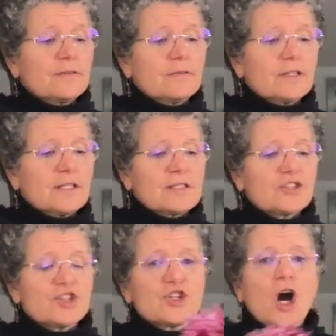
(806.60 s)
it's
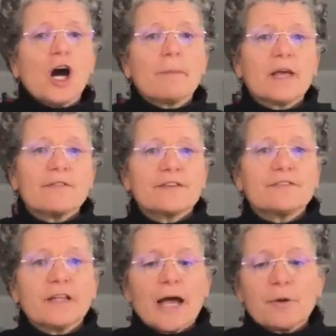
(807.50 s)
such a top heavy
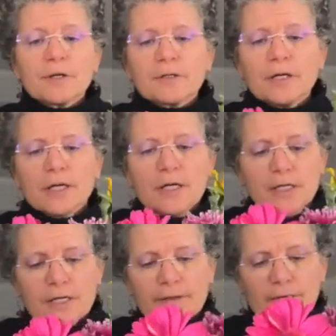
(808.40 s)
flower
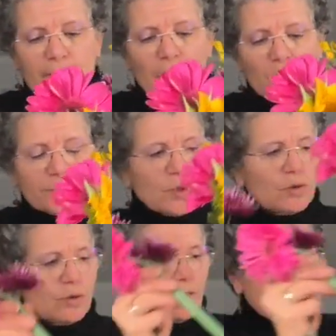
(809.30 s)
that it helps
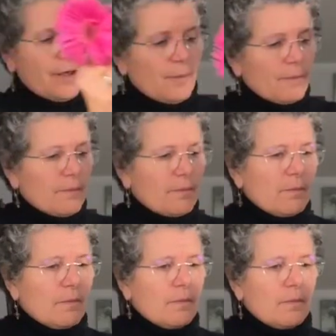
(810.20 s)
hold them
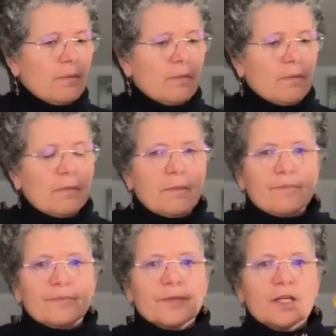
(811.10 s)

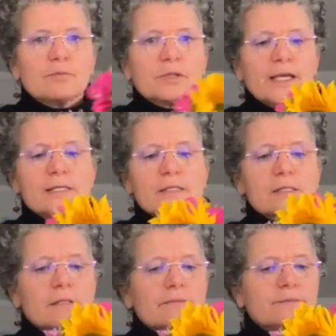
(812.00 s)
in place.